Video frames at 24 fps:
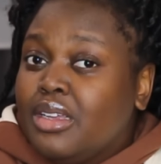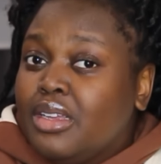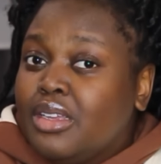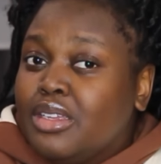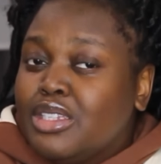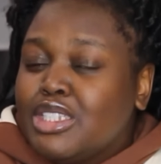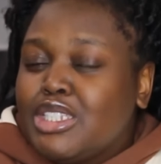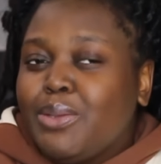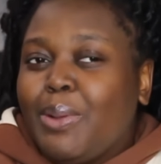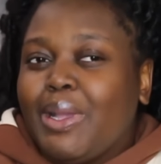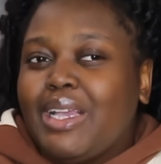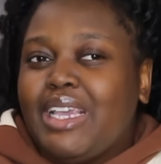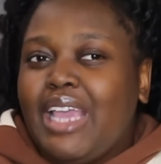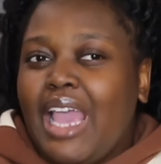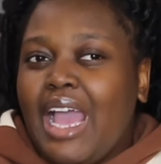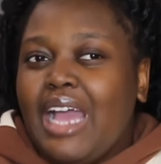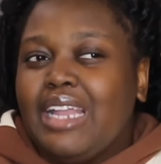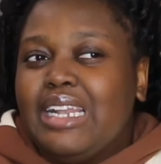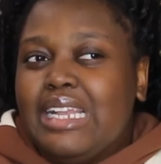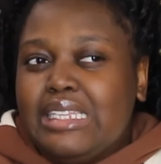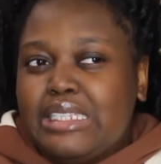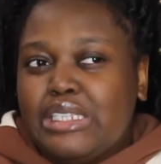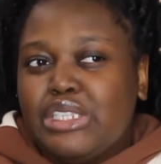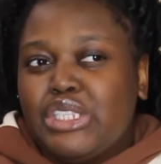So I can't
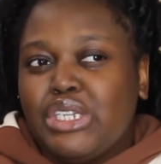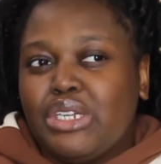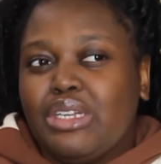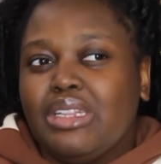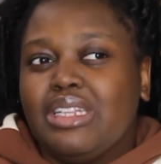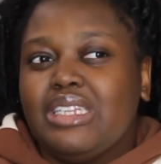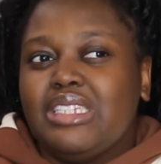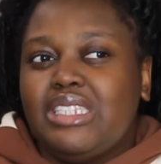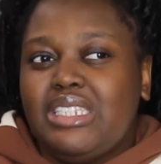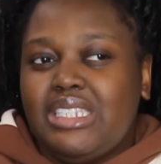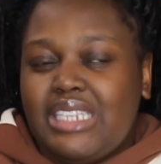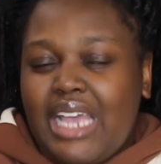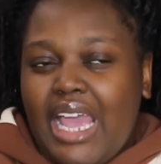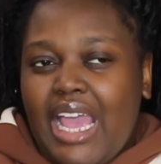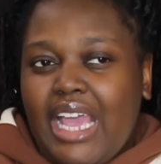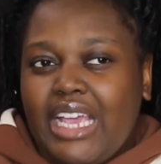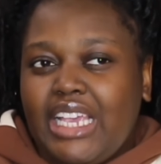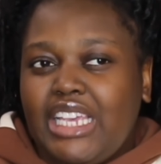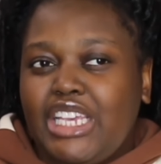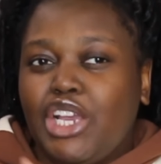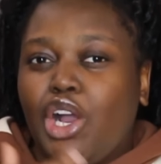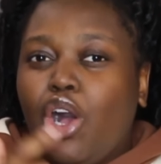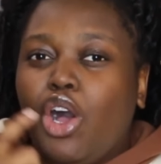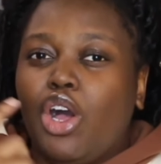necessarily say
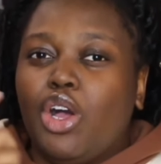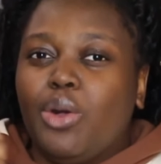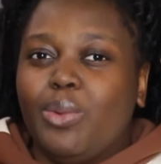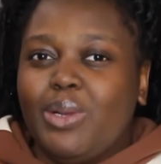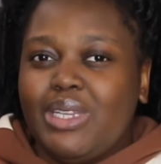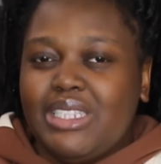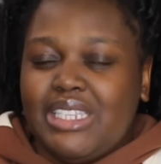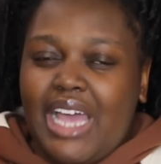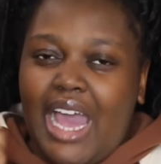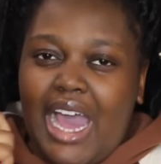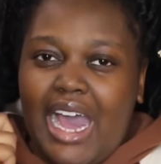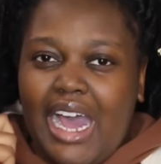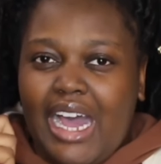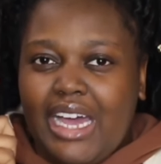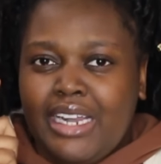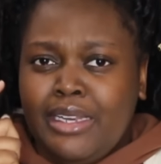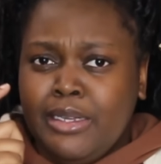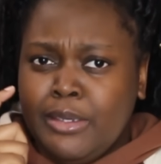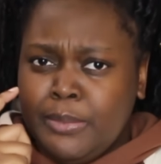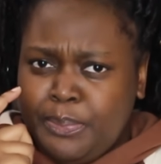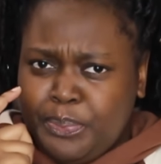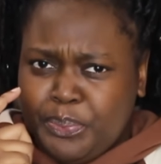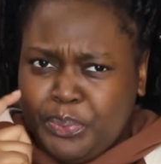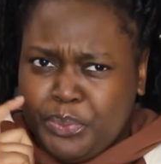he always had
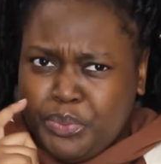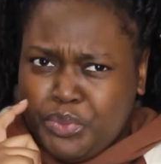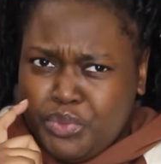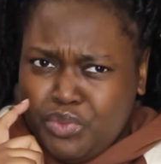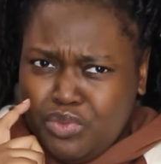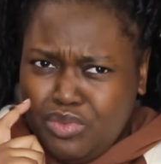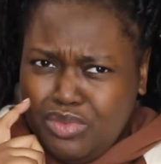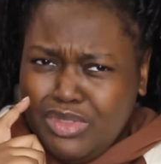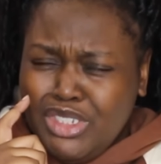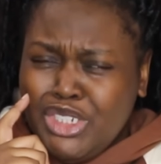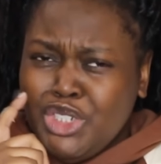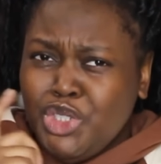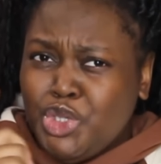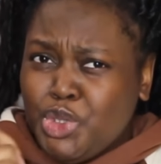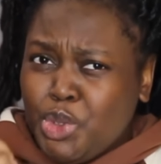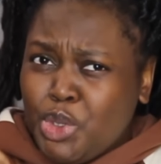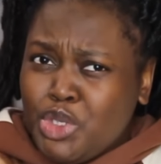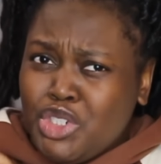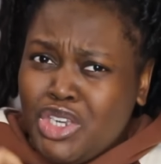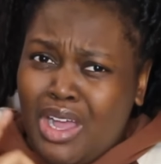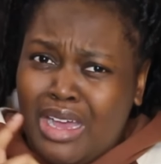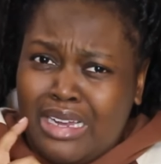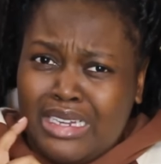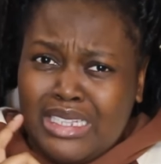
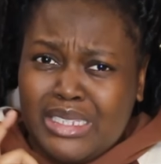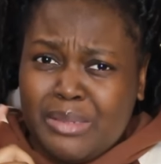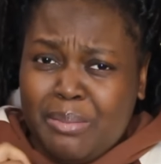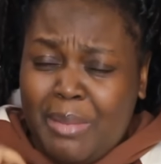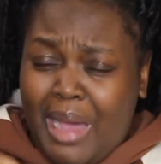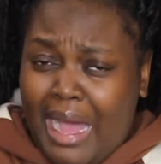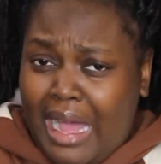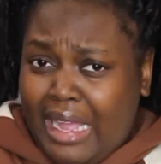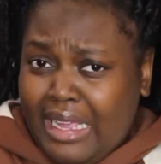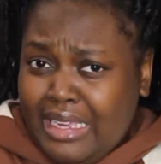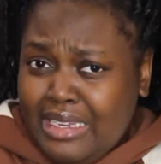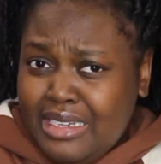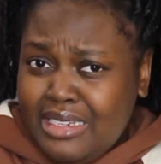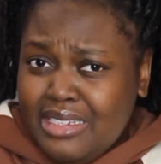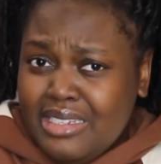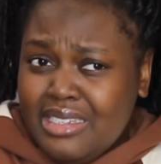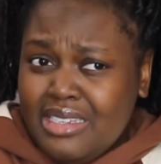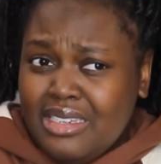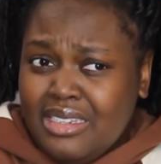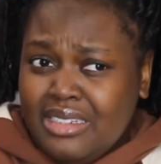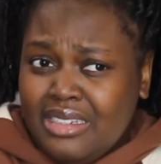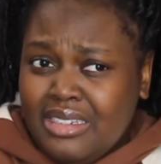Georgia on his mind.